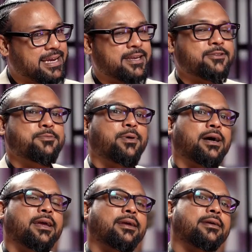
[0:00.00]
You know,
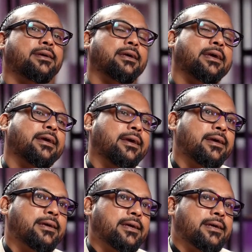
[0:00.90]
Dubai,
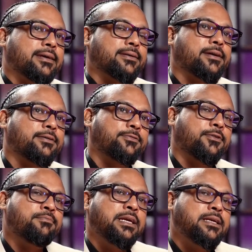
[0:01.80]
for
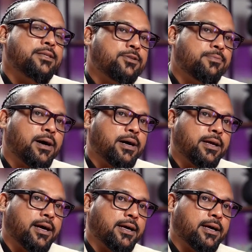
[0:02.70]
me, Dubai,